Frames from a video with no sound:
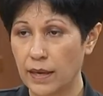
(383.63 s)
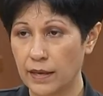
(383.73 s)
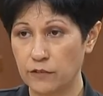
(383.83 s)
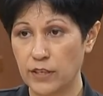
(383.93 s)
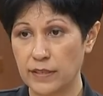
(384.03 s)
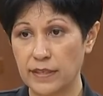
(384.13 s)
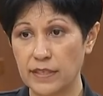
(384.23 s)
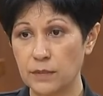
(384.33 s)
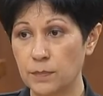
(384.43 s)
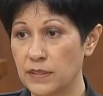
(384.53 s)
if she has
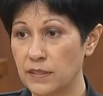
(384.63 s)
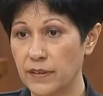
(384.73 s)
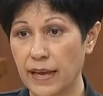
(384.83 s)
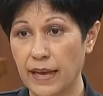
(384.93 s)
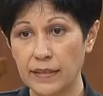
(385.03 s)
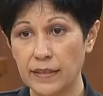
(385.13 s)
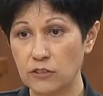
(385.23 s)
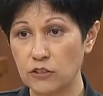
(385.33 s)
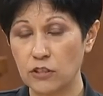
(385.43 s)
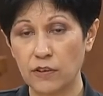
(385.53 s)
any specific
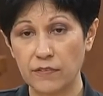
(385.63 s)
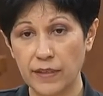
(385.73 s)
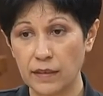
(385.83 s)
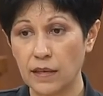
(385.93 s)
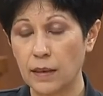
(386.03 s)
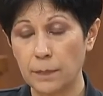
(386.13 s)
allegation of that,